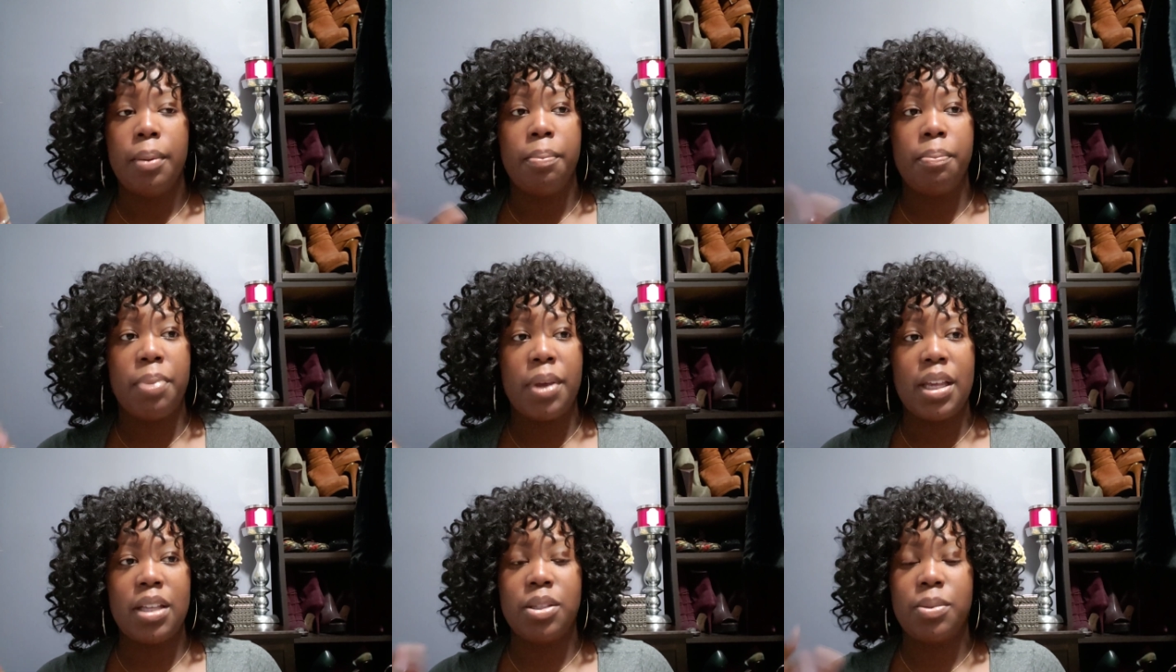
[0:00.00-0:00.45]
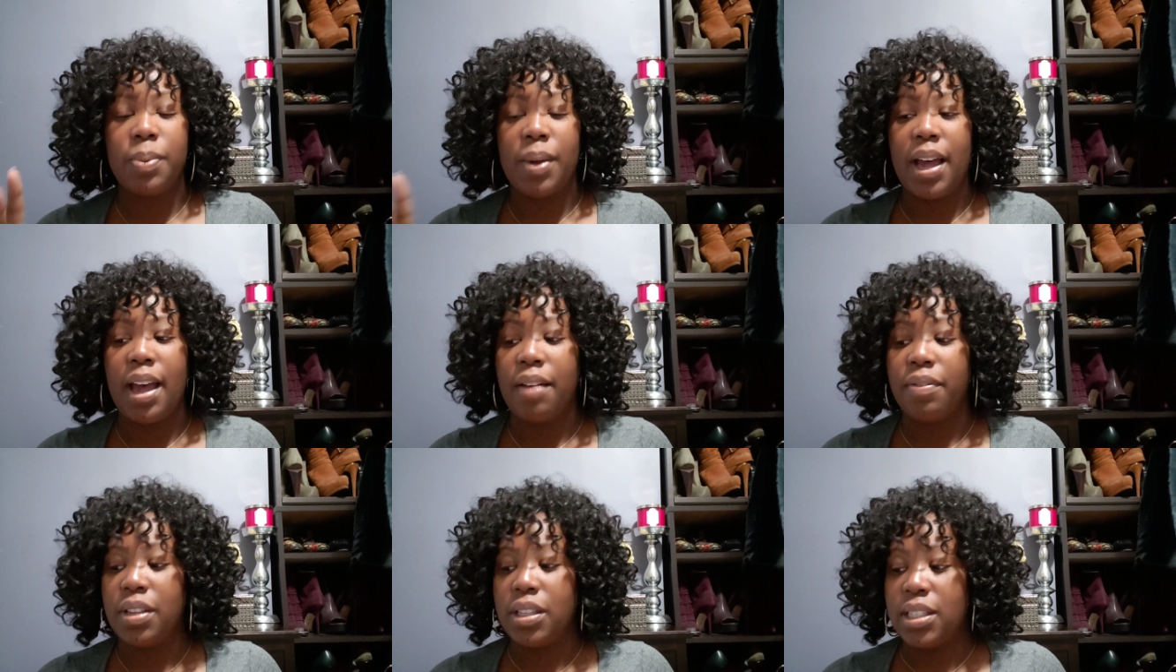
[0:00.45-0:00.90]
beets will
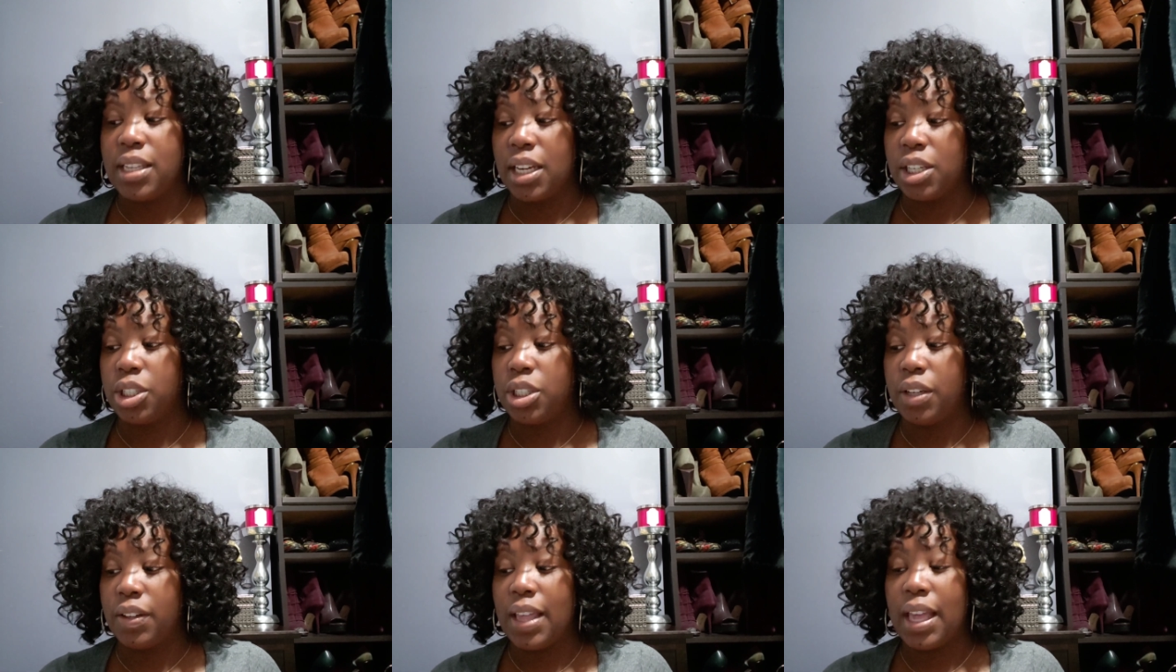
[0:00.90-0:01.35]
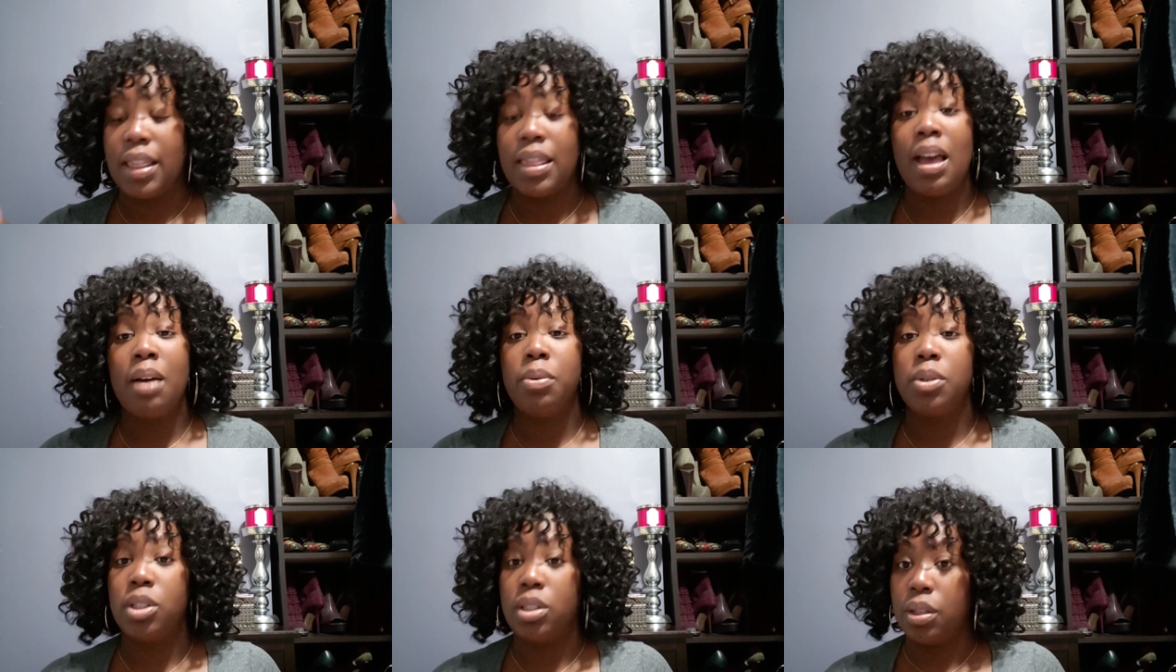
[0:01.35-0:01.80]
have the texture of that.
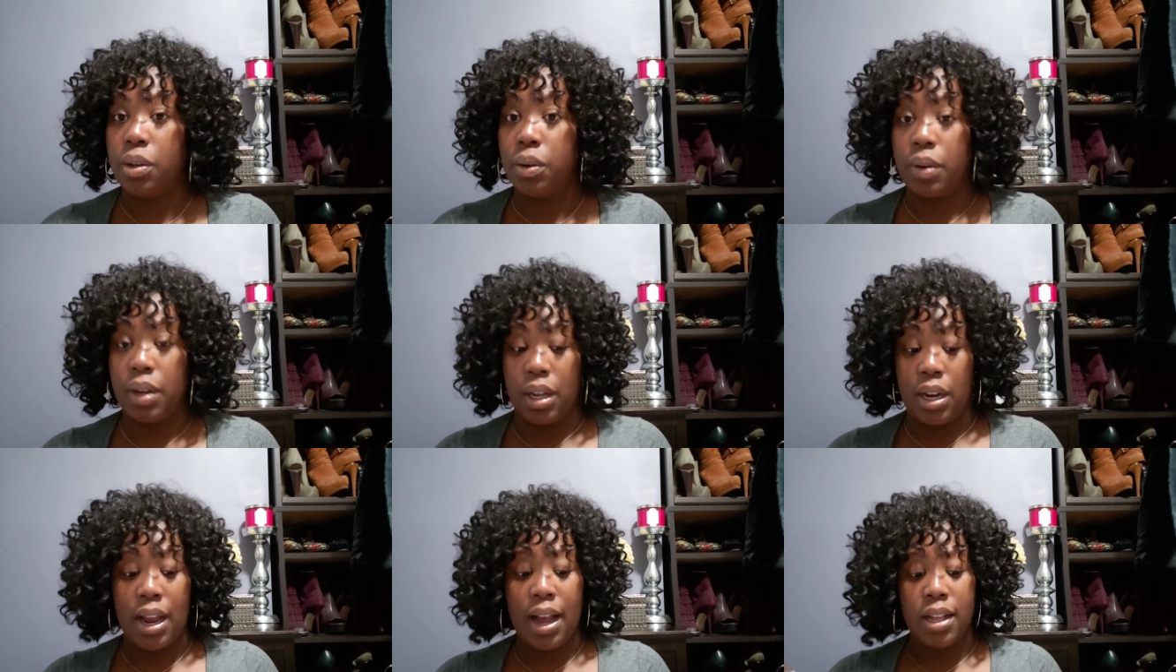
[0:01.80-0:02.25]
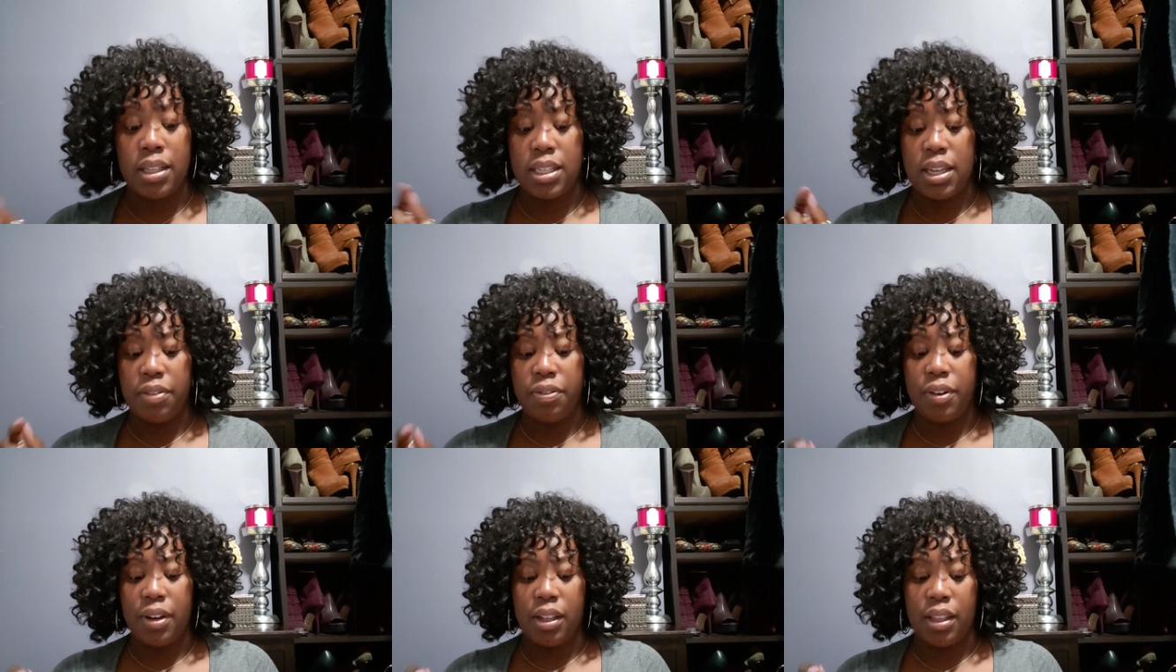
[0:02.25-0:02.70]
That was so good. I'll
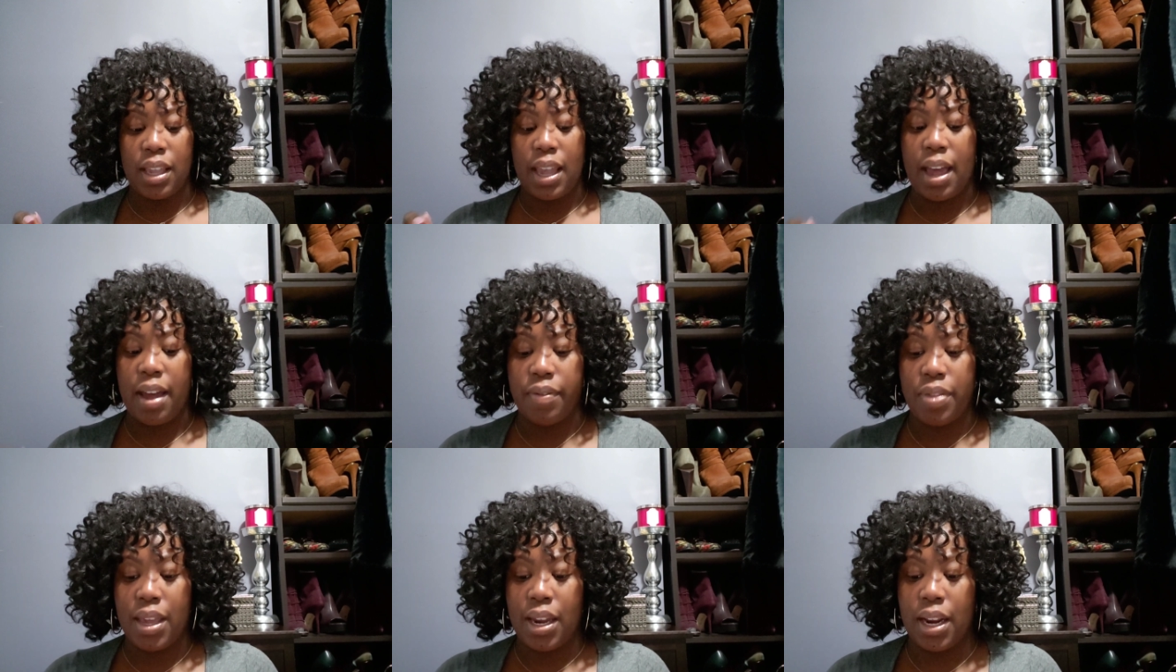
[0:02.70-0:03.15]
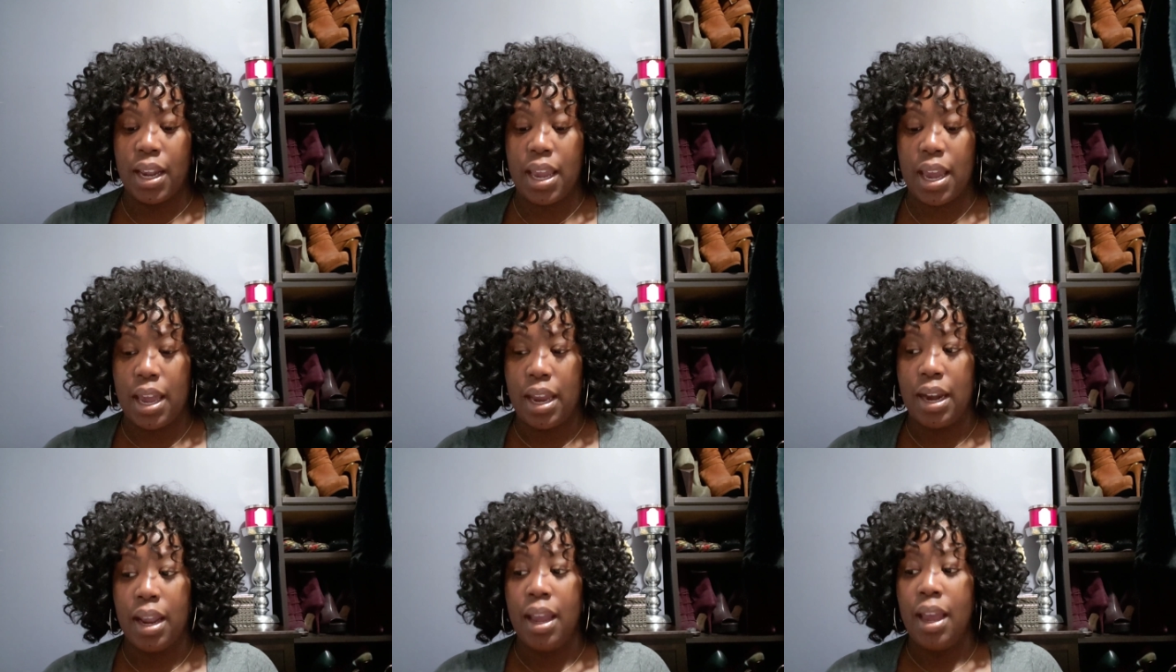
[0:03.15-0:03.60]
definitely have that
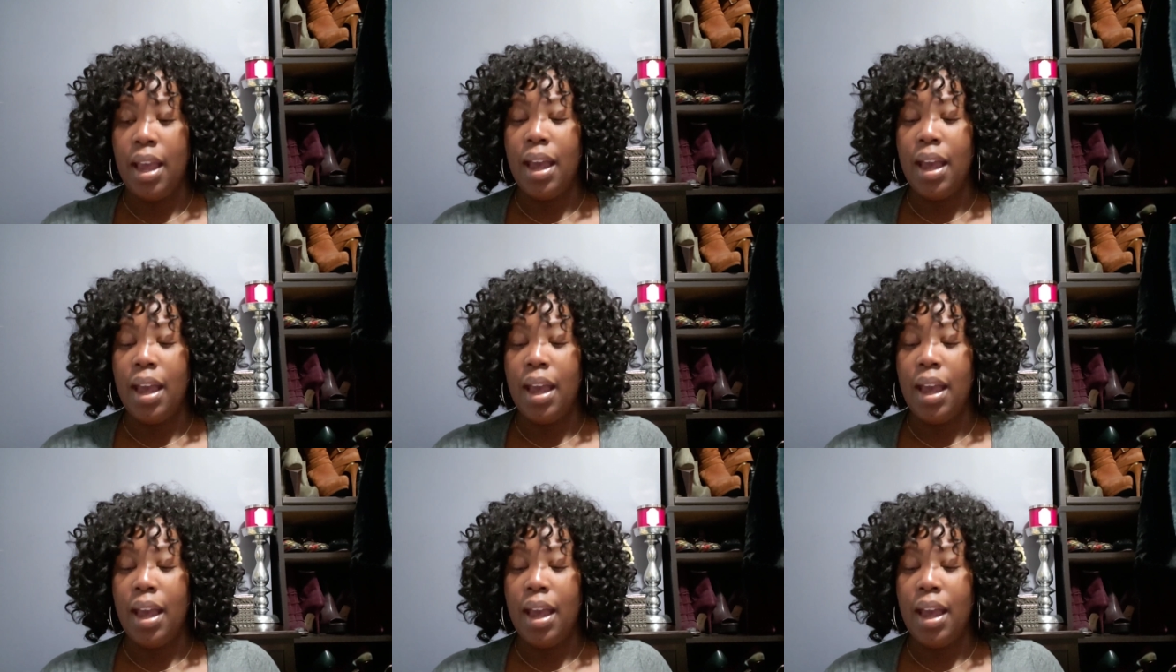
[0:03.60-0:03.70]
again.